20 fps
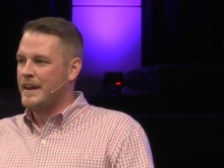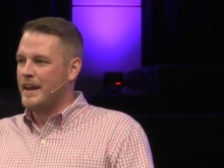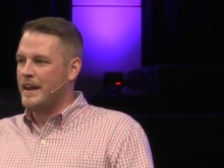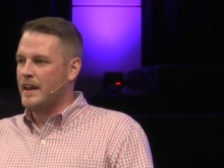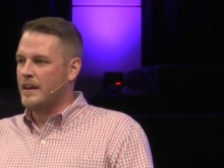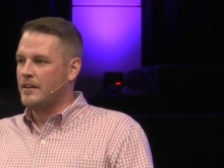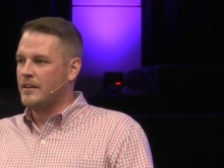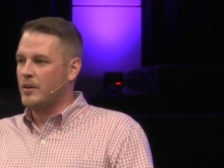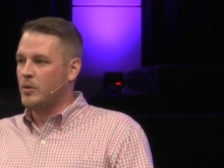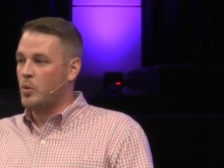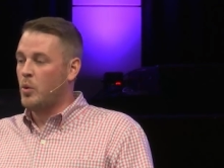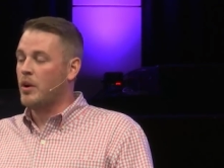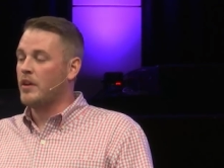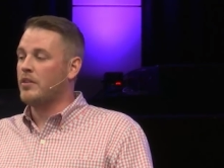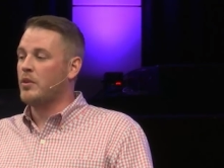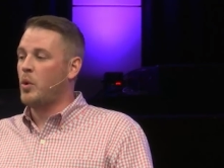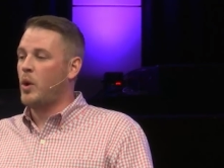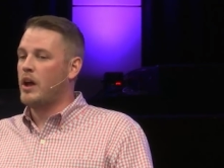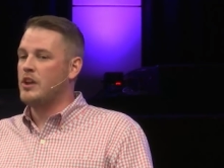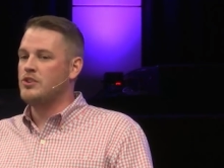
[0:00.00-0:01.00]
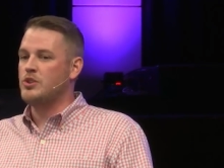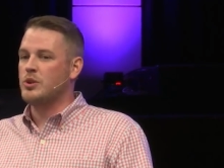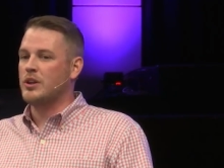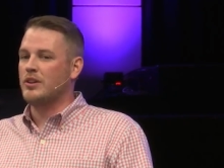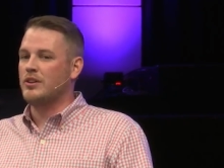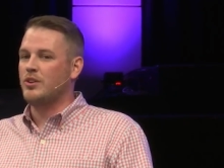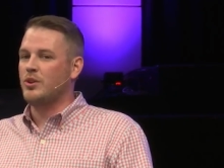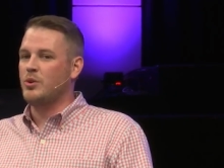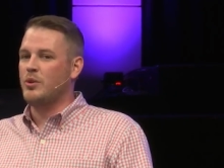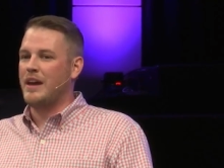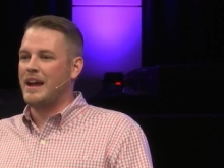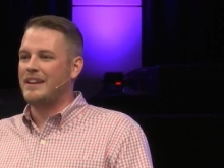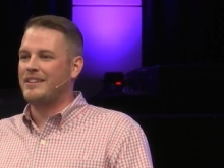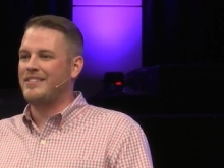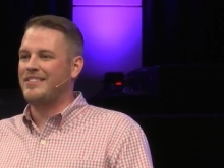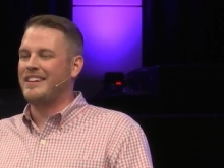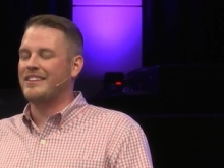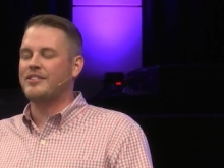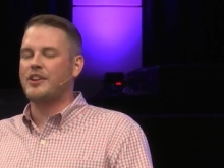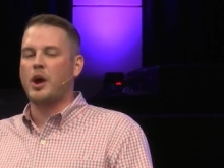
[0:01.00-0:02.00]
And one of the ways you can do that
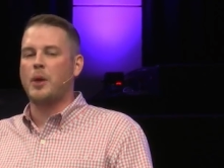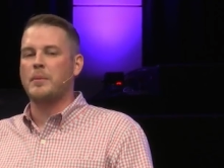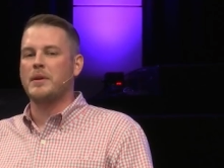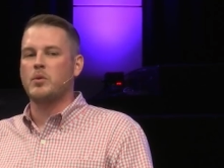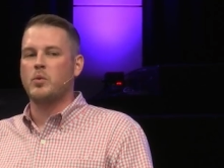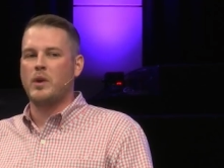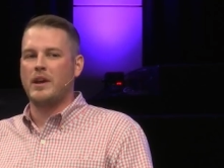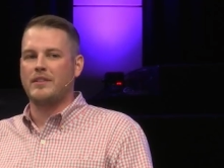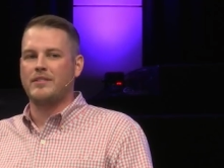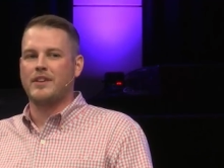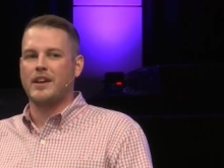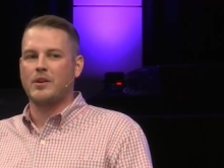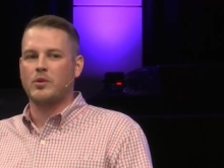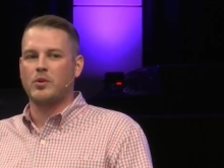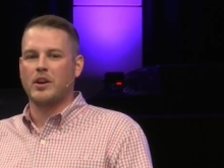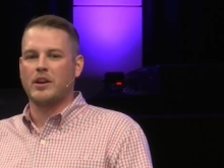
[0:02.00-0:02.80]
is this coming Wednesday.